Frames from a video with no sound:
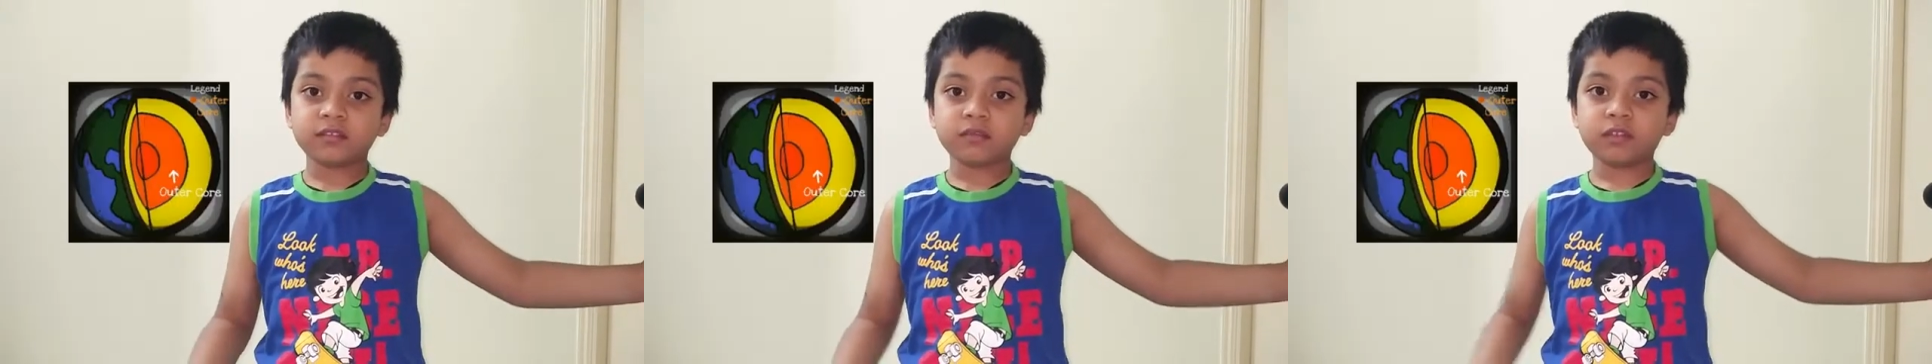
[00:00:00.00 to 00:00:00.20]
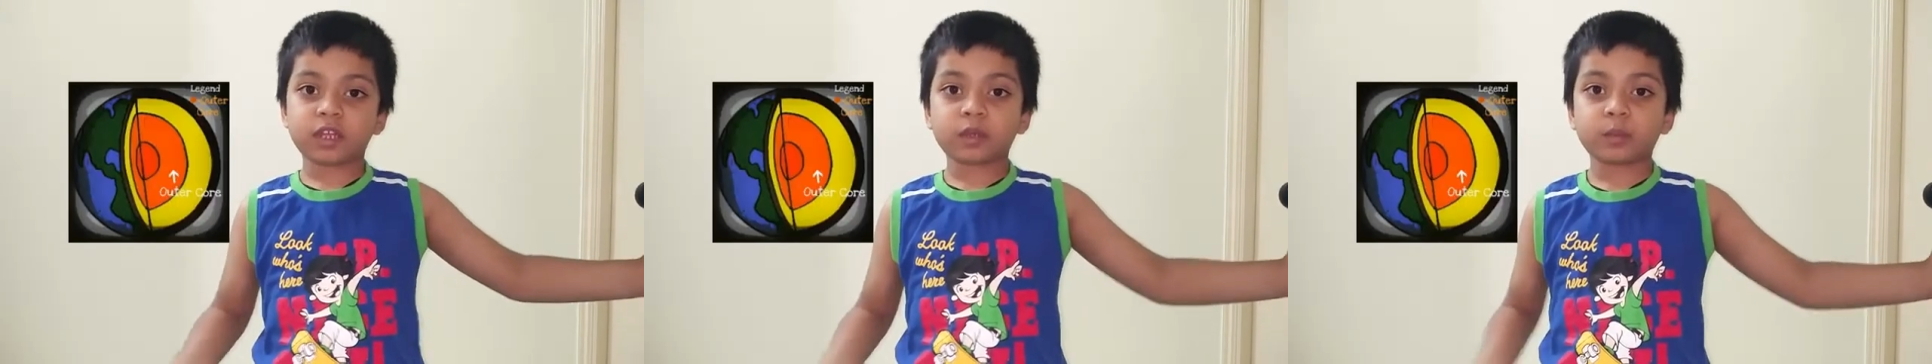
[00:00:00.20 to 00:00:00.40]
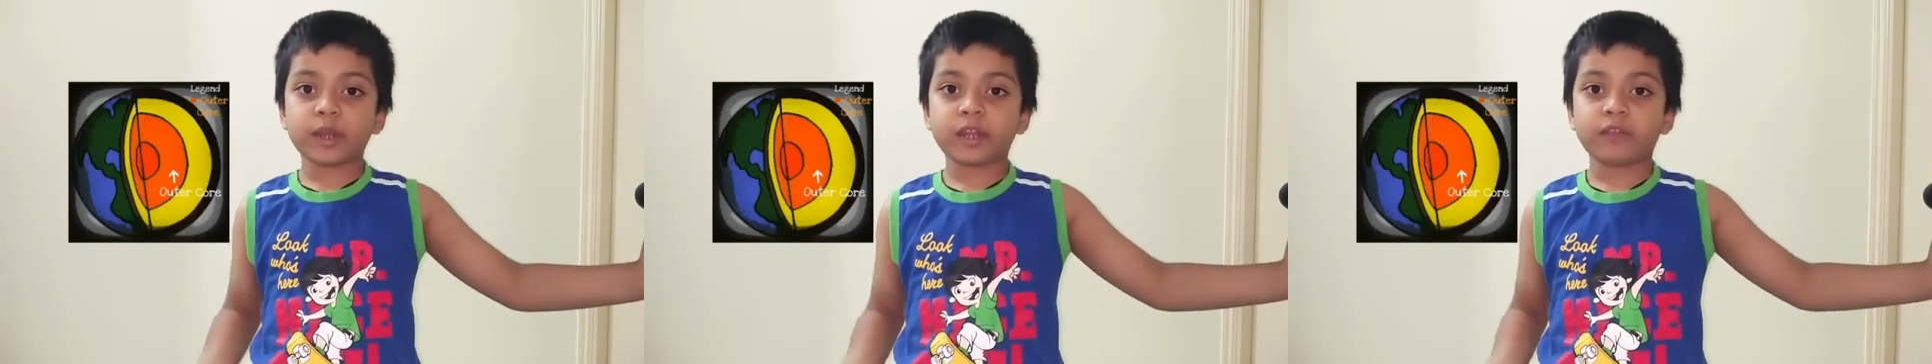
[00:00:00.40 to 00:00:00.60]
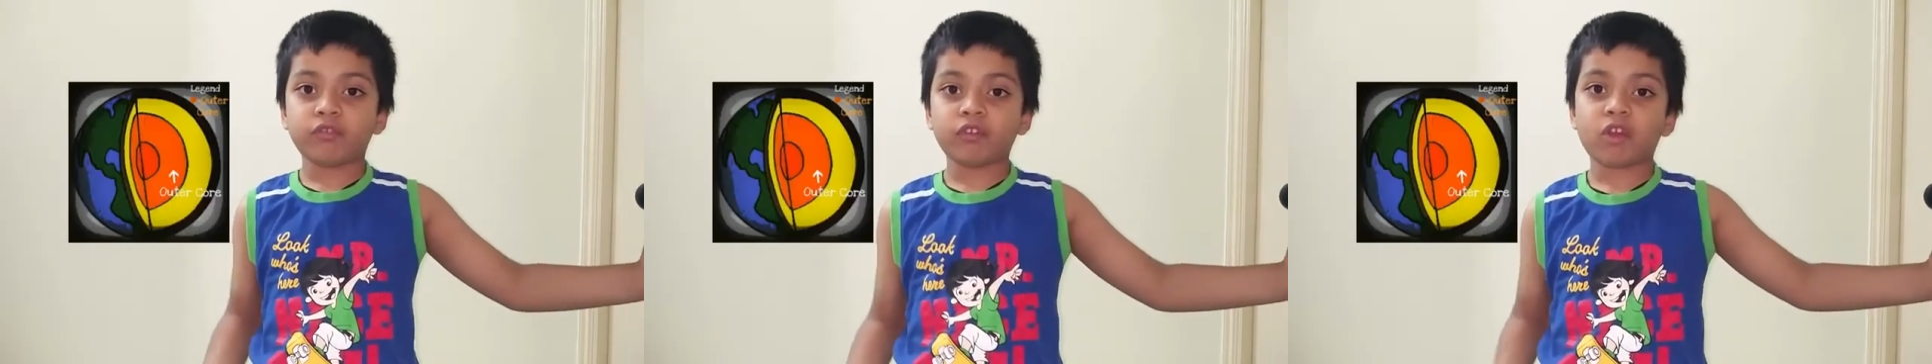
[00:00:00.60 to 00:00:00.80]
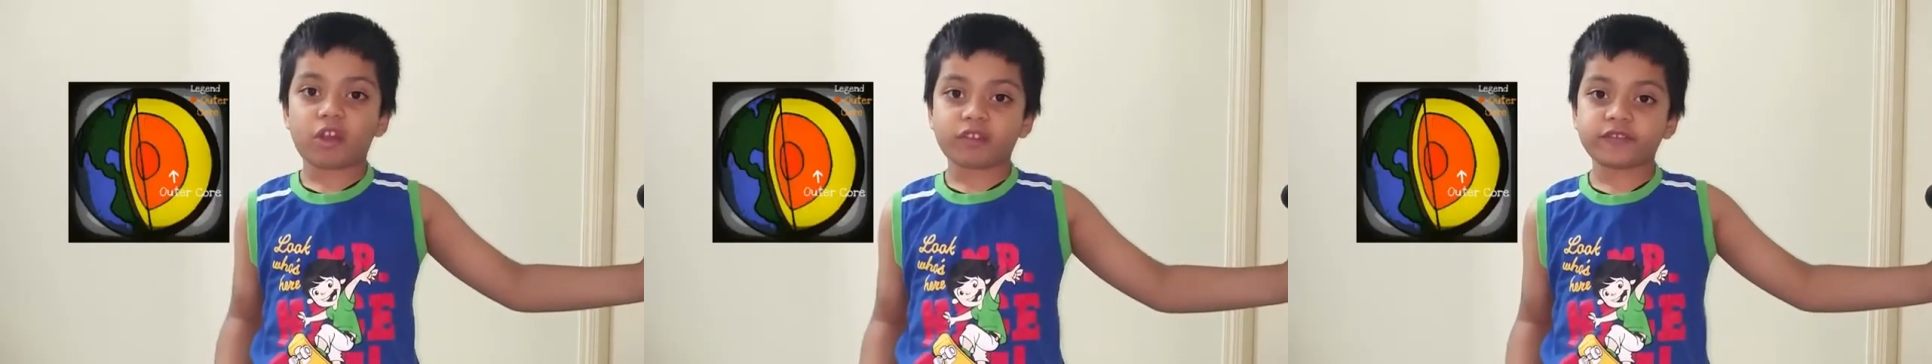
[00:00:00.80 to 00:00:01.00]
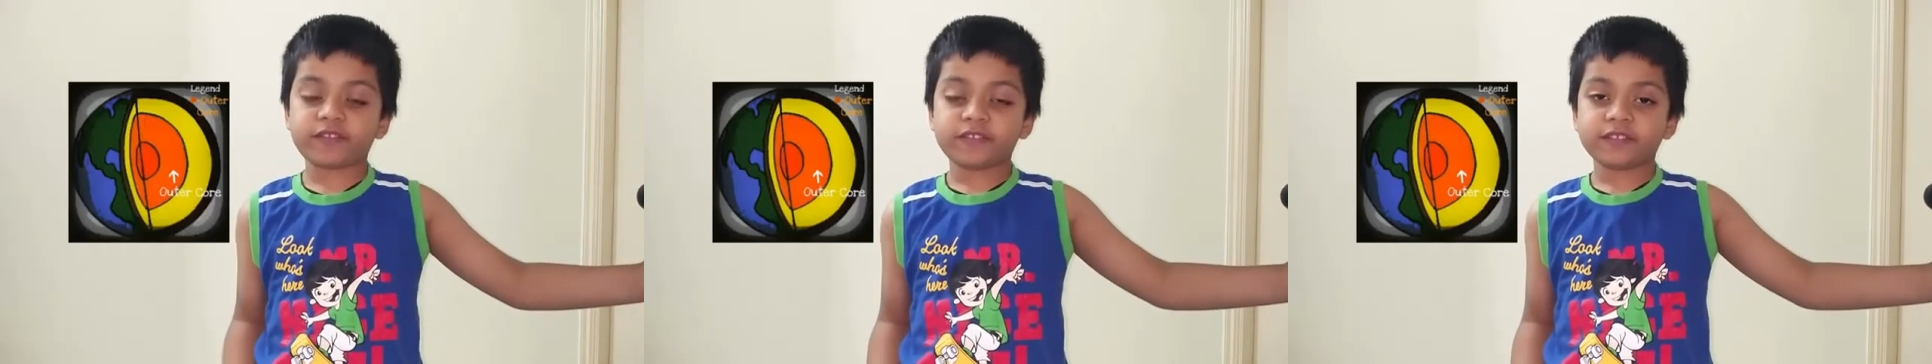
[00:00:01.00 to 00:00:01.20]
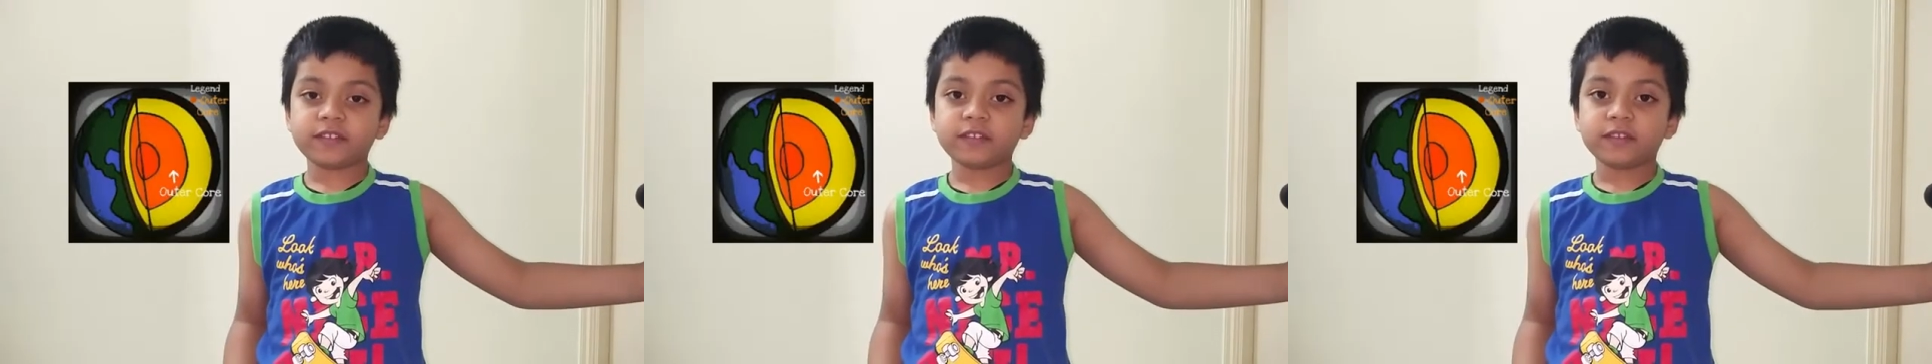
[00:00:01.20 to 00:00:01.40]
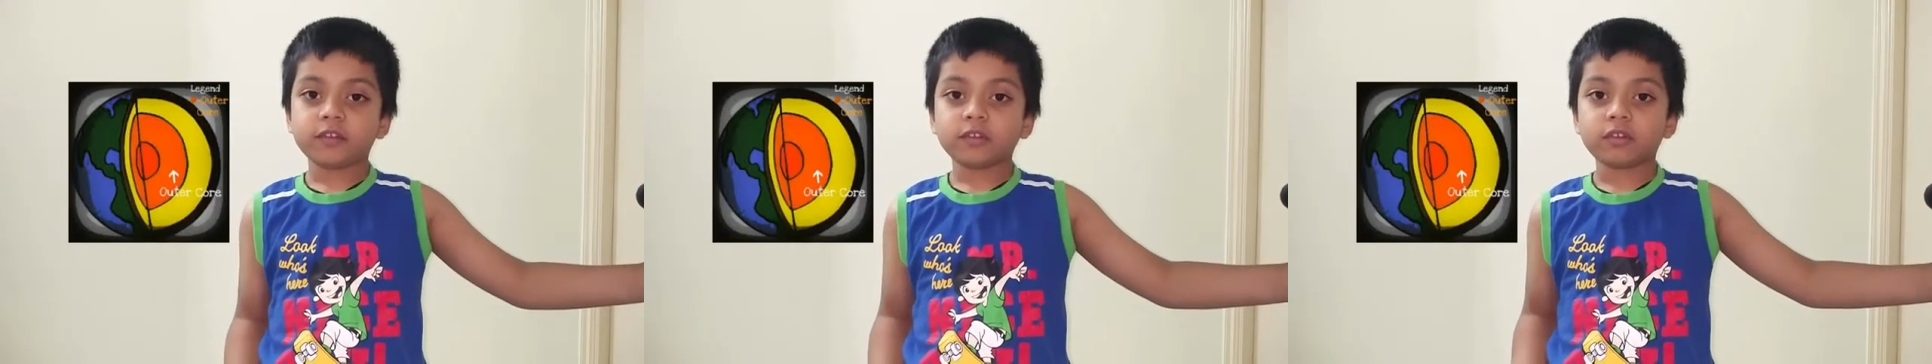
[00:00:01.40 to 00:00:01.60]
liquid rocks
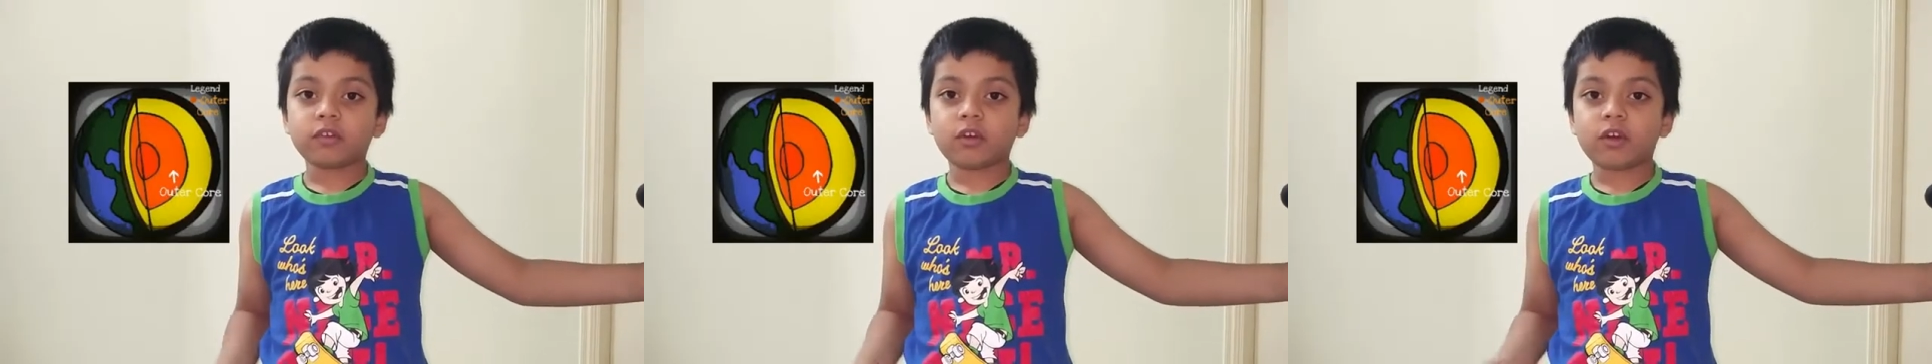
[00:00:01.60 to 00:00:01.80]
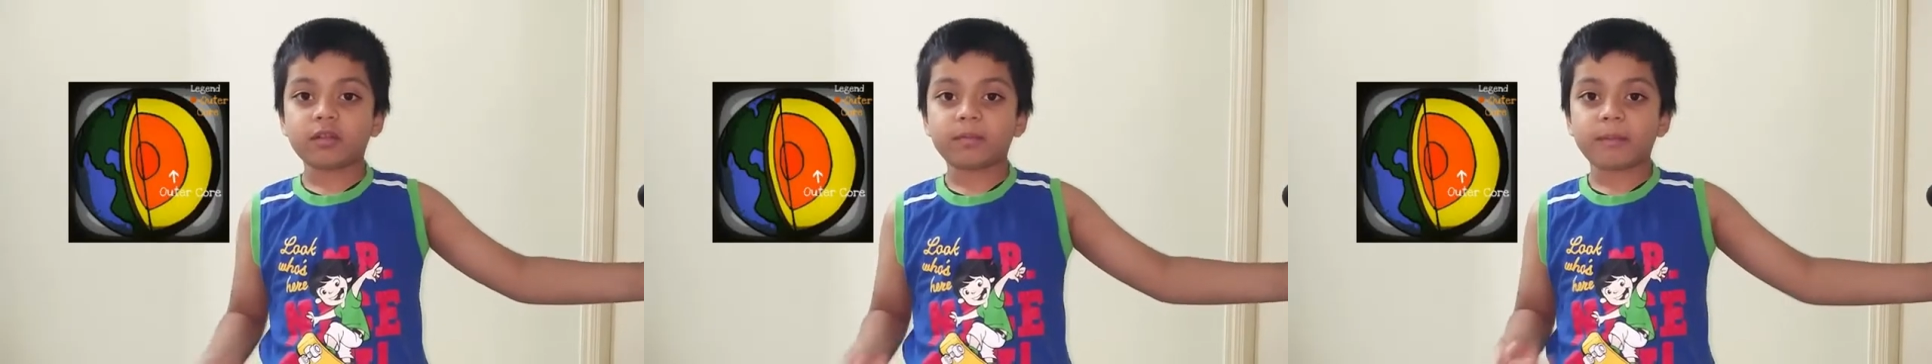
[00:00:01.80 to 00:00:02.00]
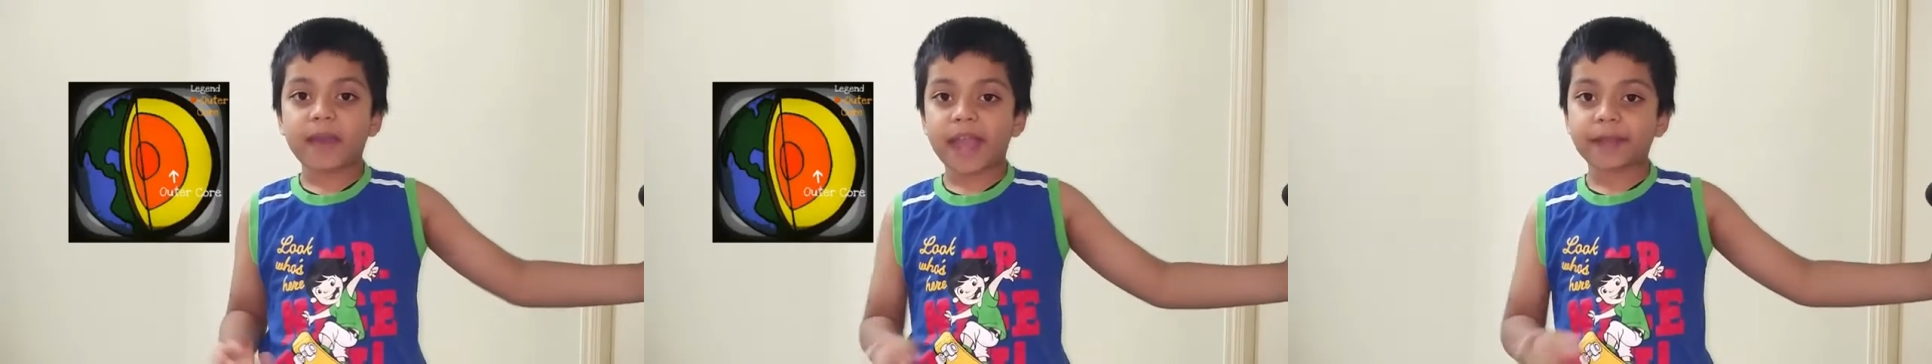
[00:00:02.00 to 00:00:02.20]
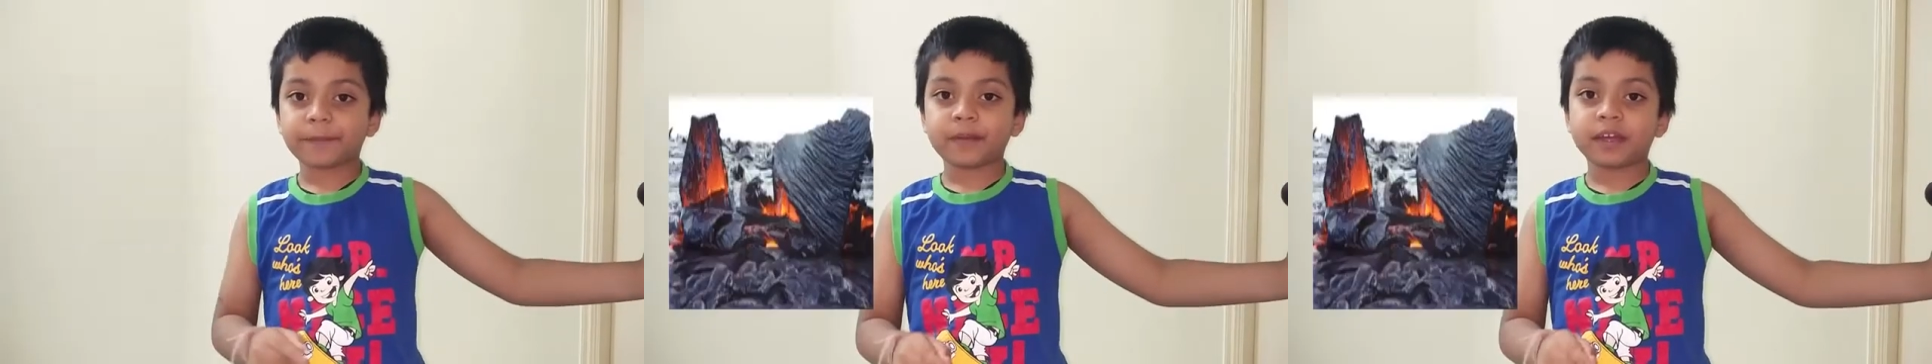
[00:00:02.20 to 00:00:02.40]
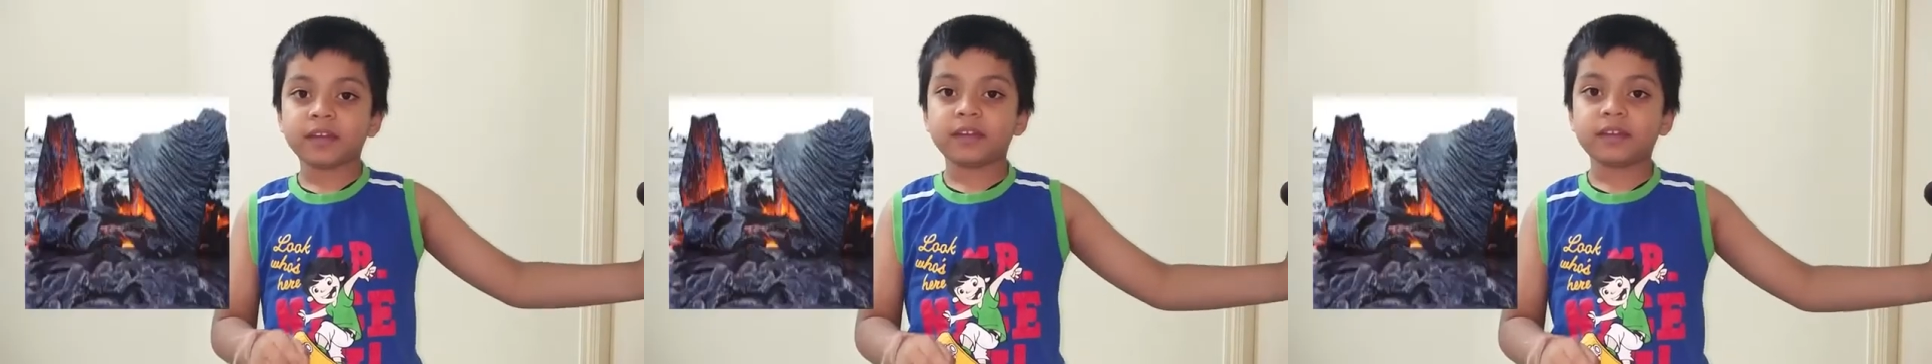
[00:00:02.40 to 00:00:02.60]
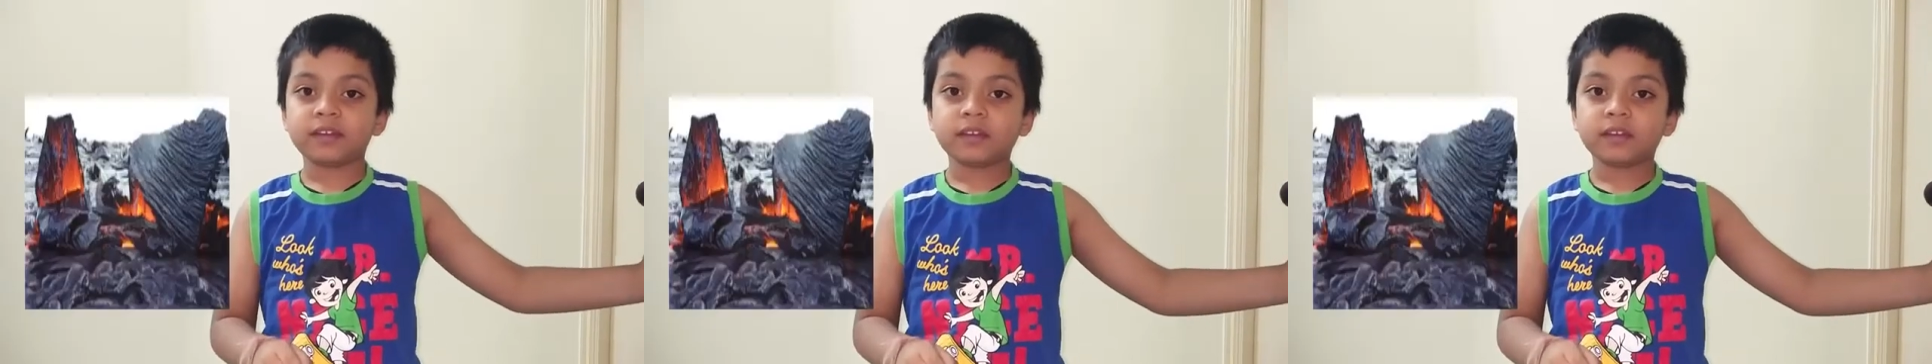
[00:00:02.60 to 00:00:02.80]
called magma.